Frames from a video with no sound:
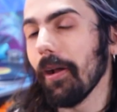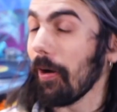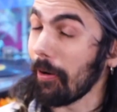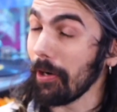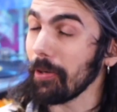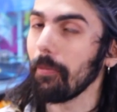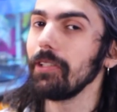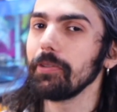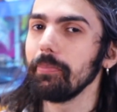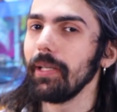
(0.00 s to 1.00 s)
or you
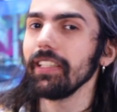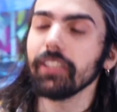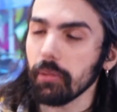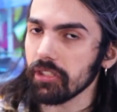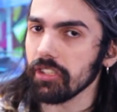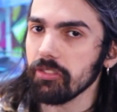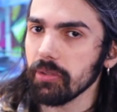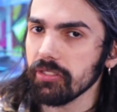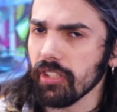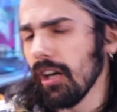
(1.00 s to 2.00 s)
want to make some
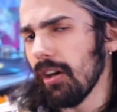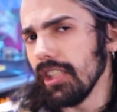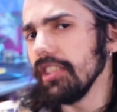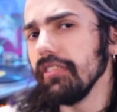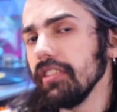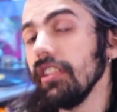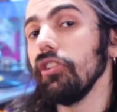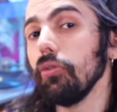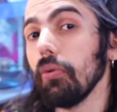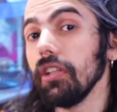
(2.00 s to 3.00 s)
adjustments, or even
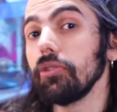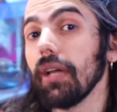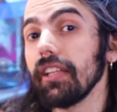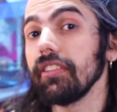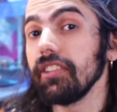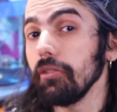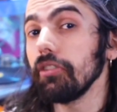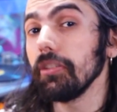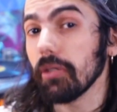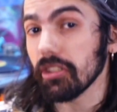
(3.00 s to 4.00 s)
you want to add new
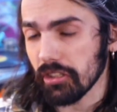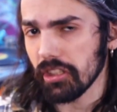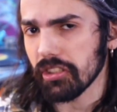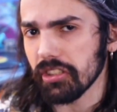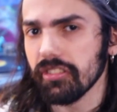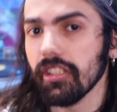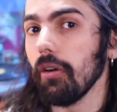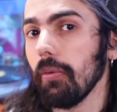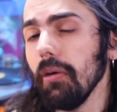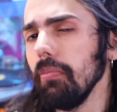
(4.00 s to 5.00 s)
keyboard shortcuts,
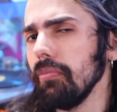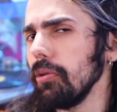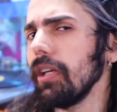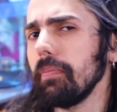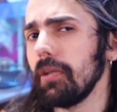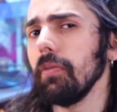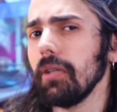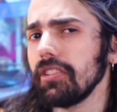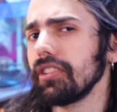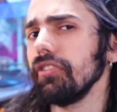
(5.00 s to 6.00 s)
well, you can pretty
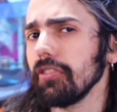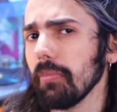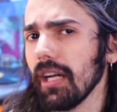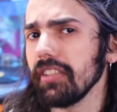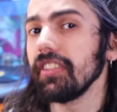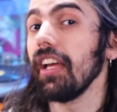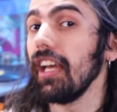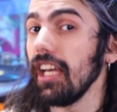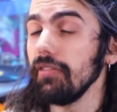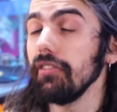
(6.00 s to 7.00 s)
much customize
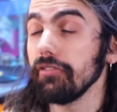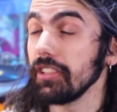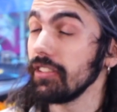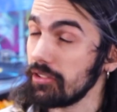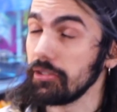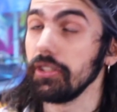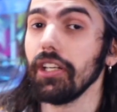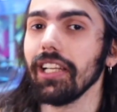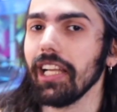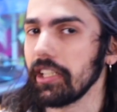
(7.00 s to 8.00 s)
everything to
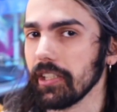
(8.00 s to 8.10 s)
your liking.